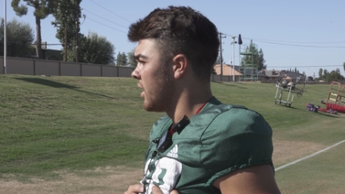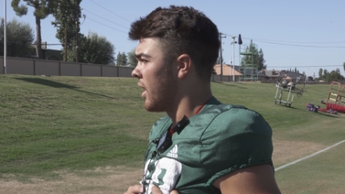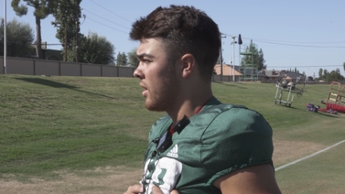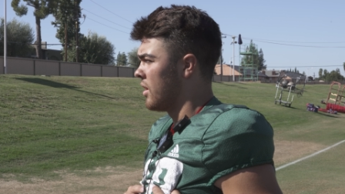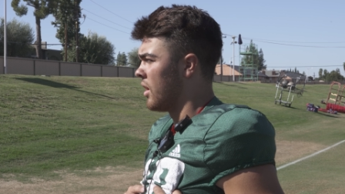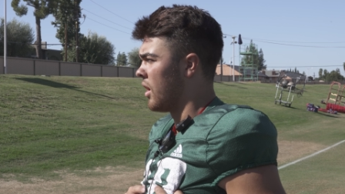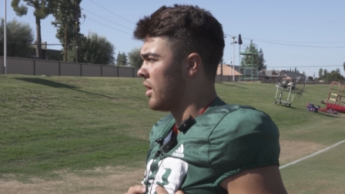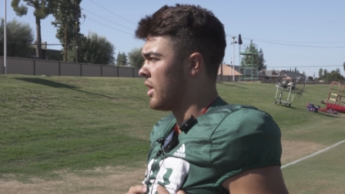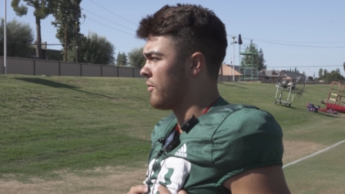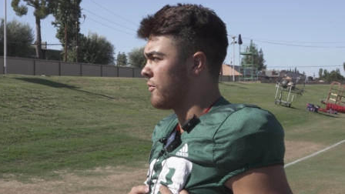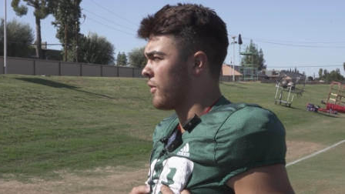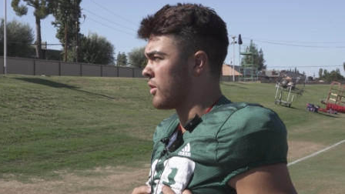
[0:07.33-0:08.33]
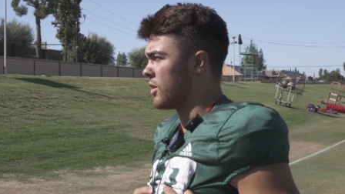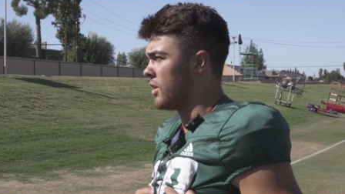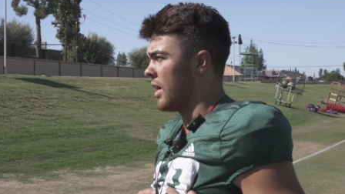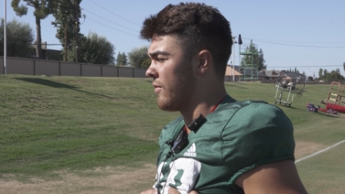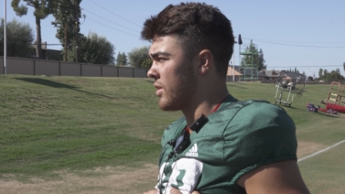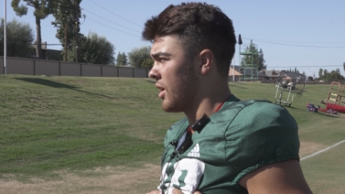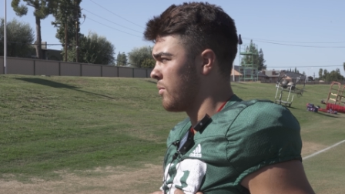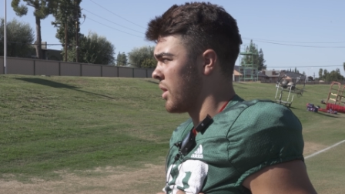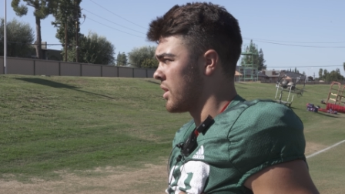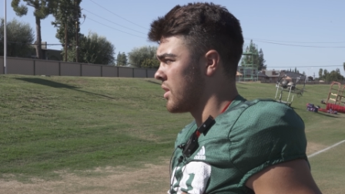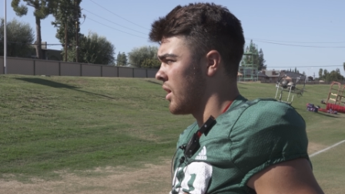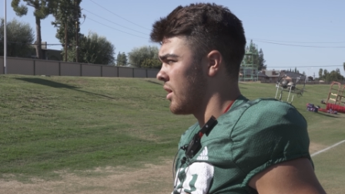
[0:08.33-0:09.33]
Yeah, uh, definitely felt good to have a game
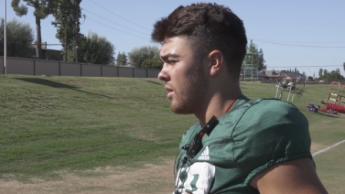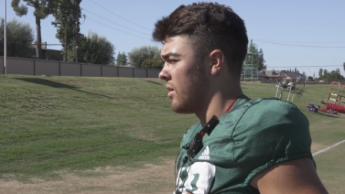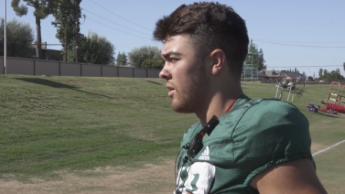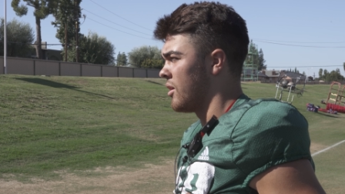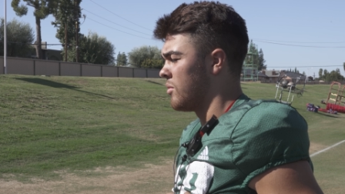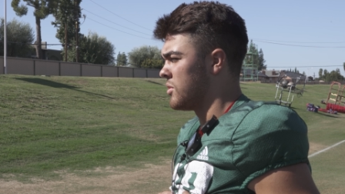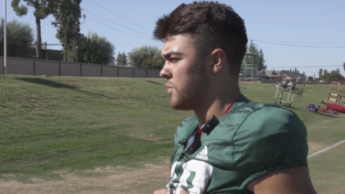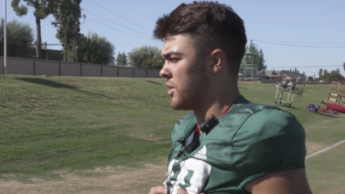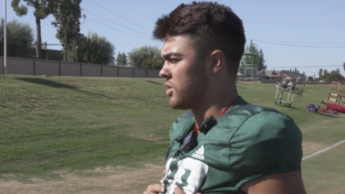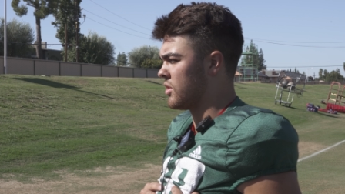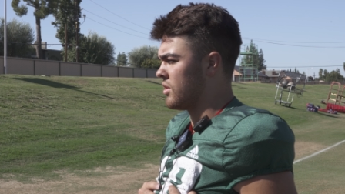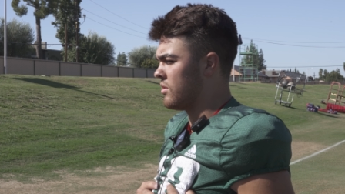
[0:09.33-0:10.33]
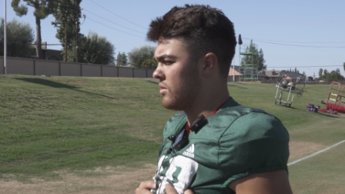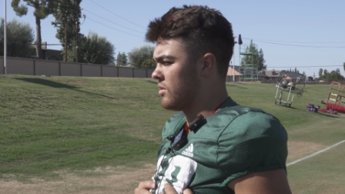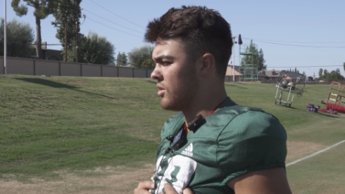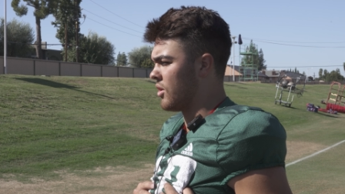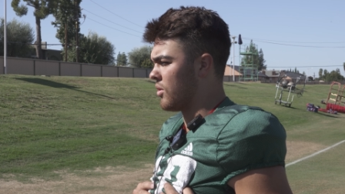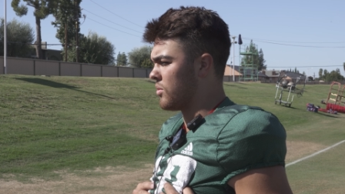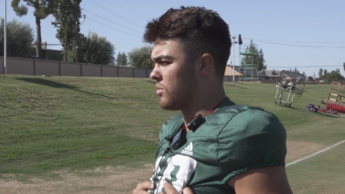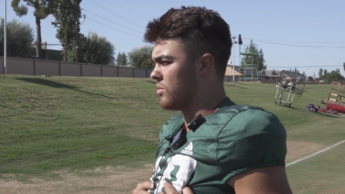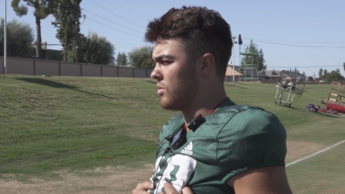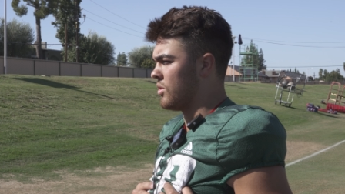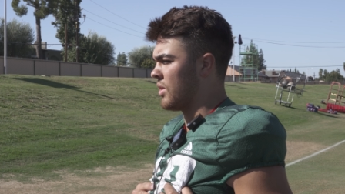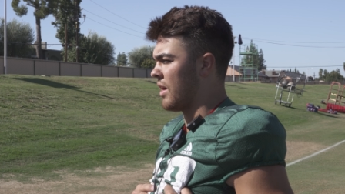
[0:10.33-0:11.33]
like that, um, especially, you know,
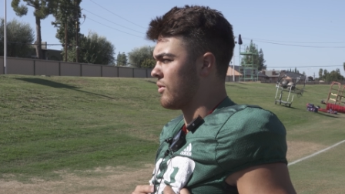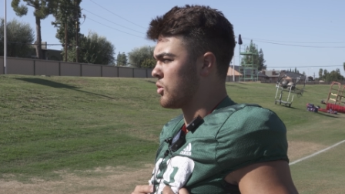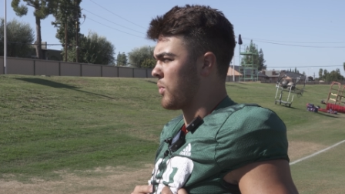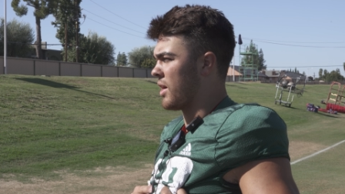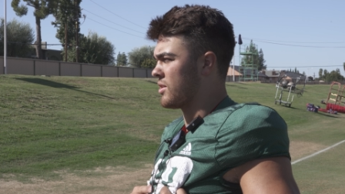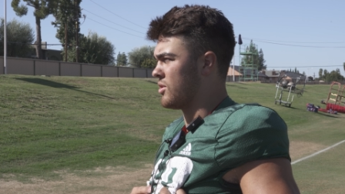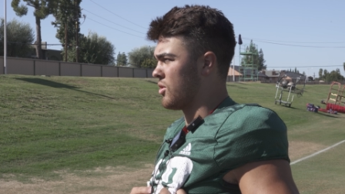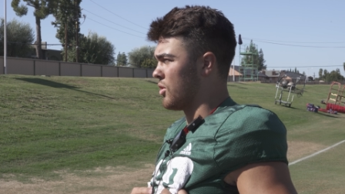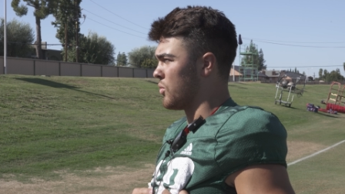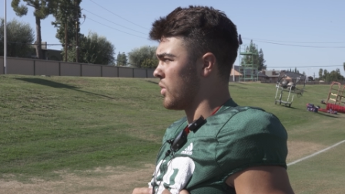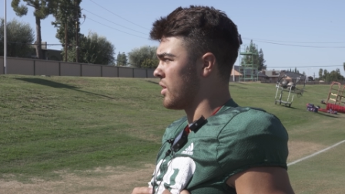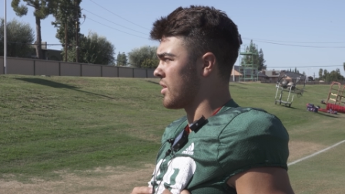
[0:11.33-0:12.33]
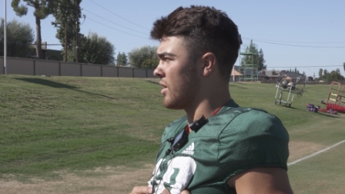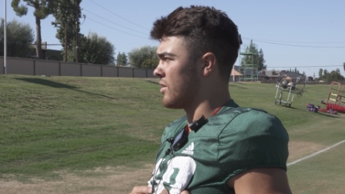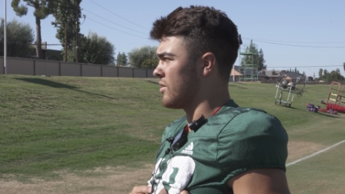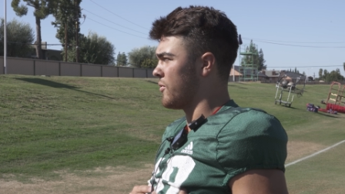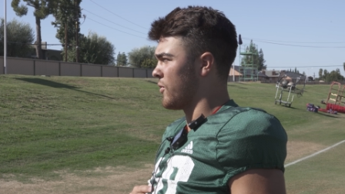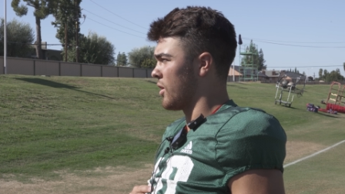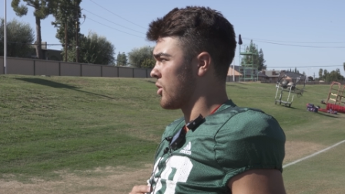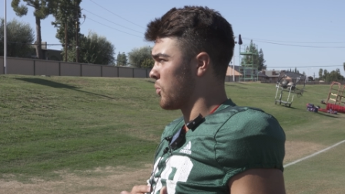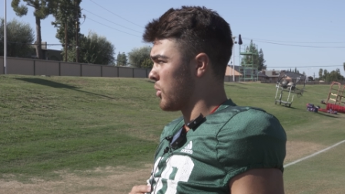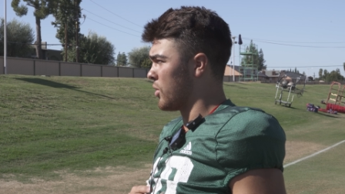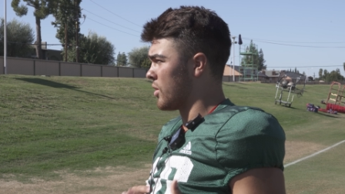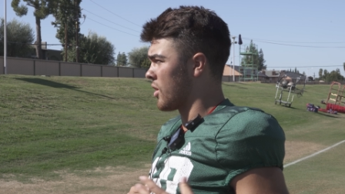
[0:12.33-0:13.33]
you have those practices during the week that you feel like you're
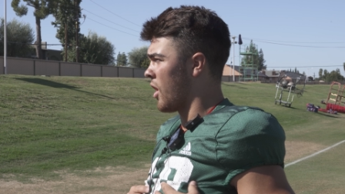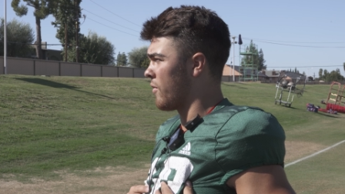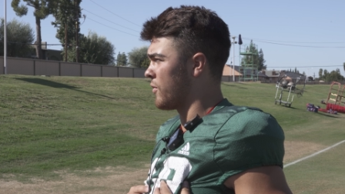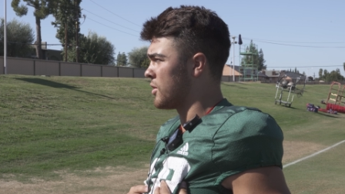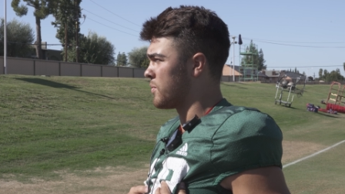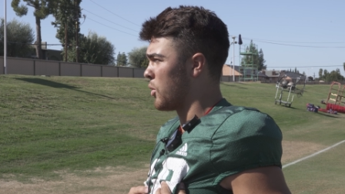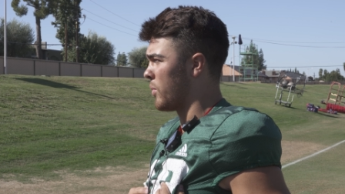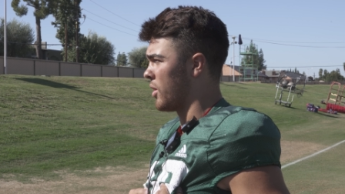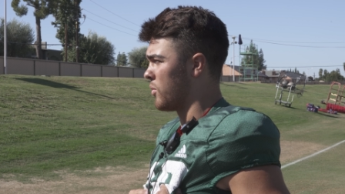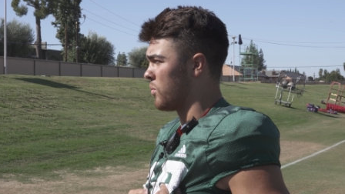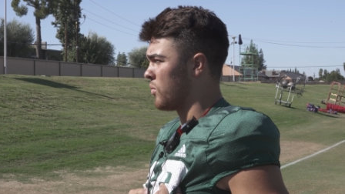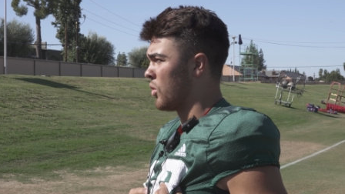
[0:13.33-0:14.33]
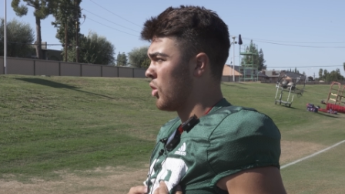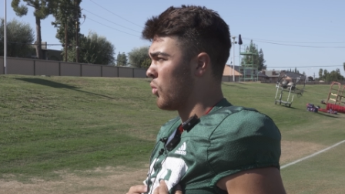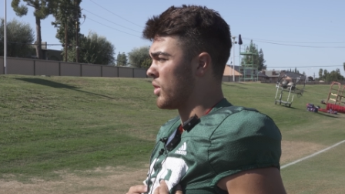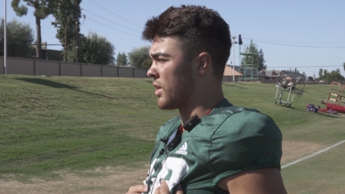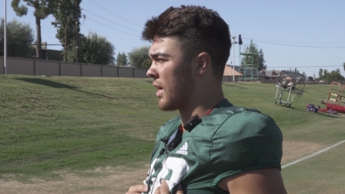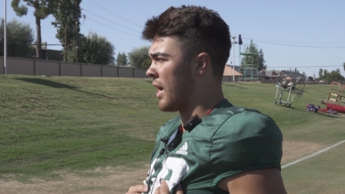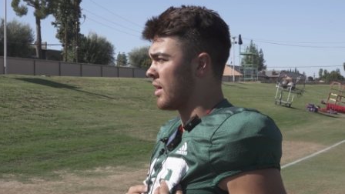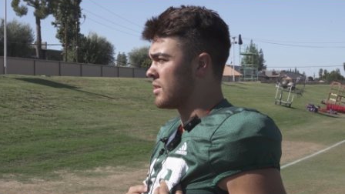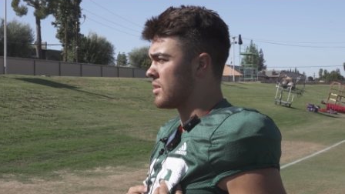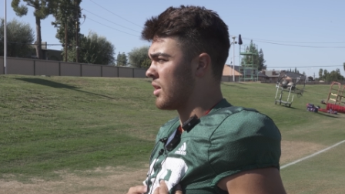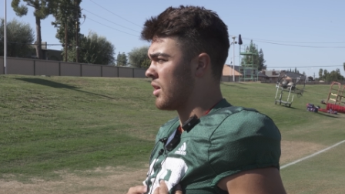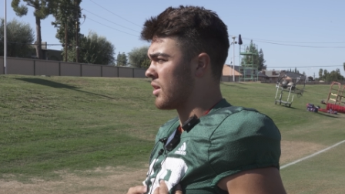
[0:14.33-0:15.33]
building the confidence, momentum with the
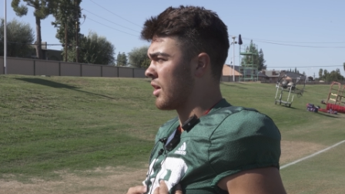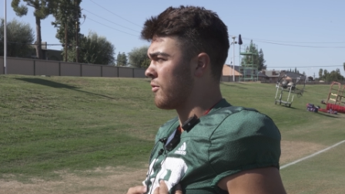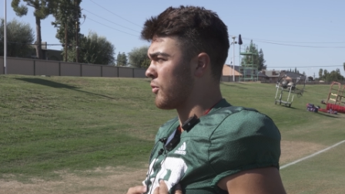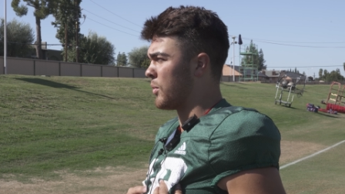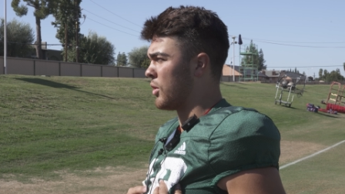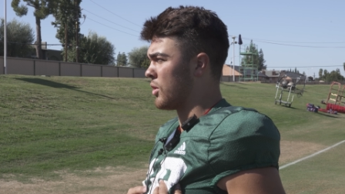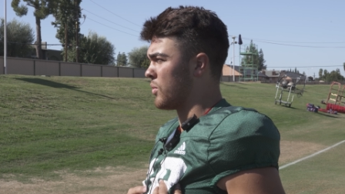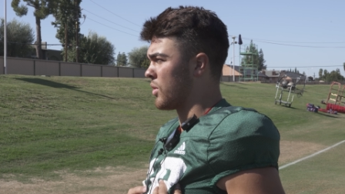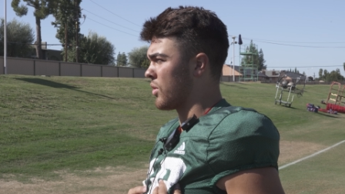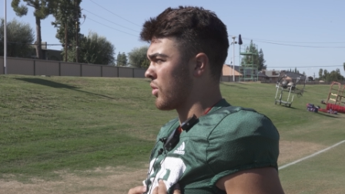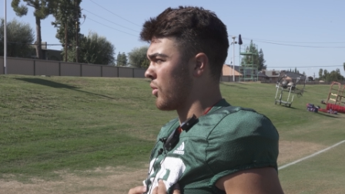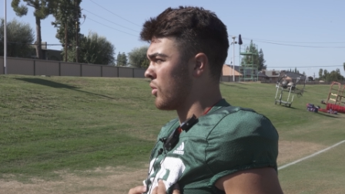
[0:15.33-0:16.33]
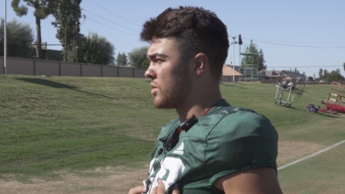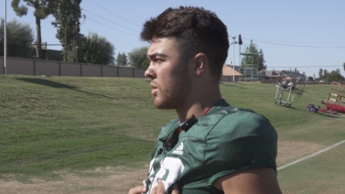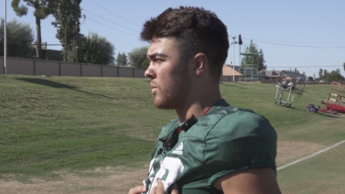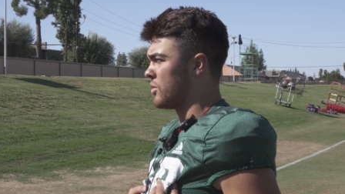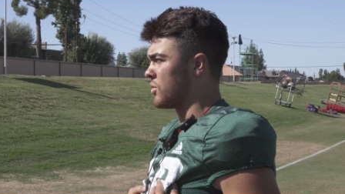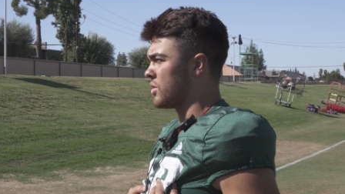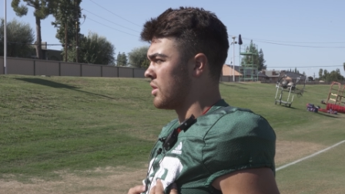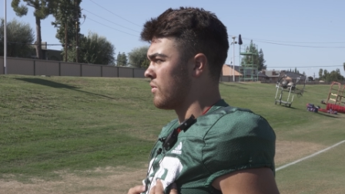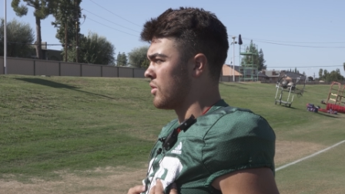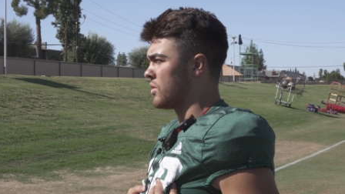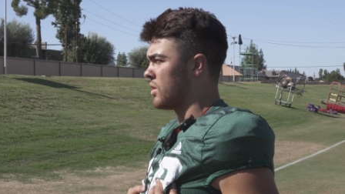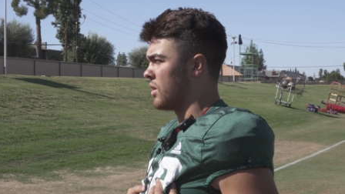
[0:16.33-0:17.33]
guys, uh, getting familiar with throwing to some of these
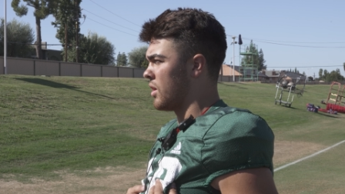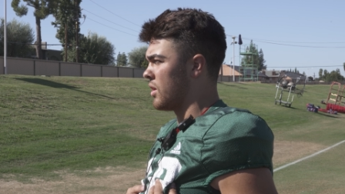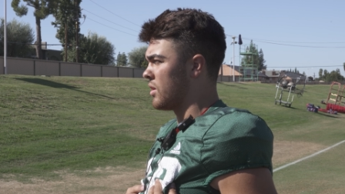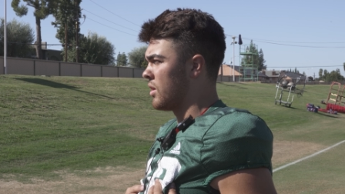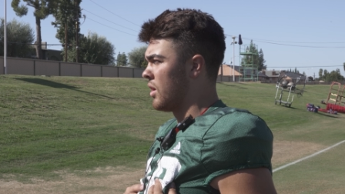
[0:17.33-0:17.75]
receivers and uh,